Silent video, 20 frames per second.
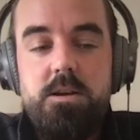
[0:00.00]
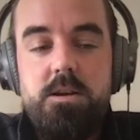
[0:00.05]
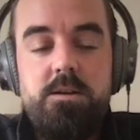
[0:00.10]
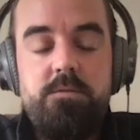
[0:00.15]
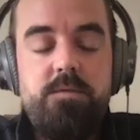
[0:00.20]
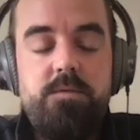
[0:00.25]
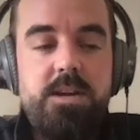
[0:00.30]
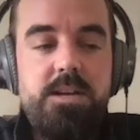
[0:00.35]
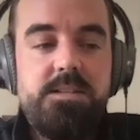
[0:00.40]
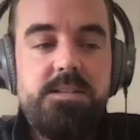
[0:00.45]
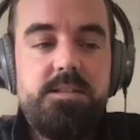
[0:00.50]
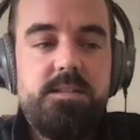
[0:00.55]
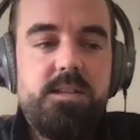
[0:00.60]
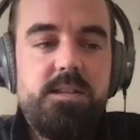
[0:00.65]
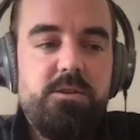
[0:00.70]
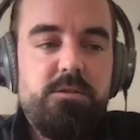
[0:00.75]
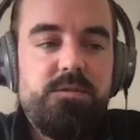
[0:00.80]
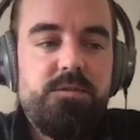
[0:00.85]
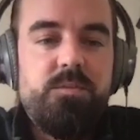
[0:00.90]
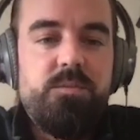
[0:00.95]
And ready to
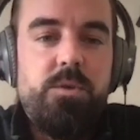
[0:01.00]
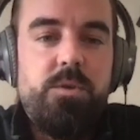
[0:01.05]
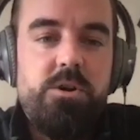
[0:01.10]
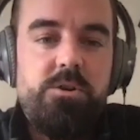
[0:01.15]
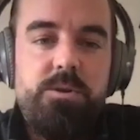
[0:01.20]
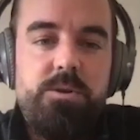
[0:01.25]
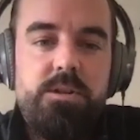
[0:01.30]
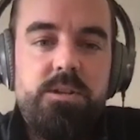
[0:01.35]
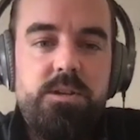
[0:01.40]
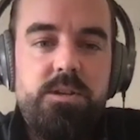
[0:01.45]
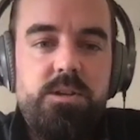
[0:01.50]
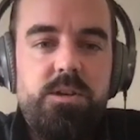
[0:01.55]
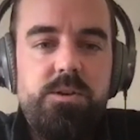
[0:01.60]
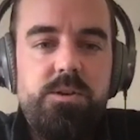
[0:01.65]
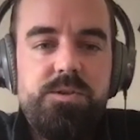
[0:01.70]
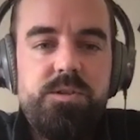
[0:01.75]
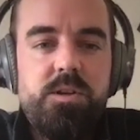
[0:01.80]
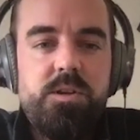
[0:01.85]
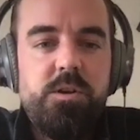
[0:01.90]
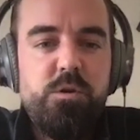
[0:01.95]
tee off tomorrow in the
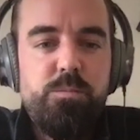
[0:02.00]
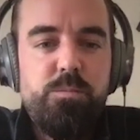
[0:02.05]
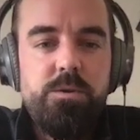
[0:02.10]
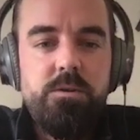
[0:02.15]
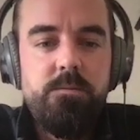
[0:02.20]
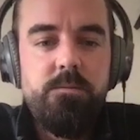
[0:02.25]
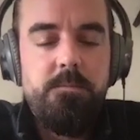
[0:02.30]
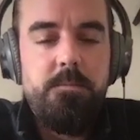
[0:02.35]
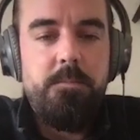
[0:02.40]
Houston Open?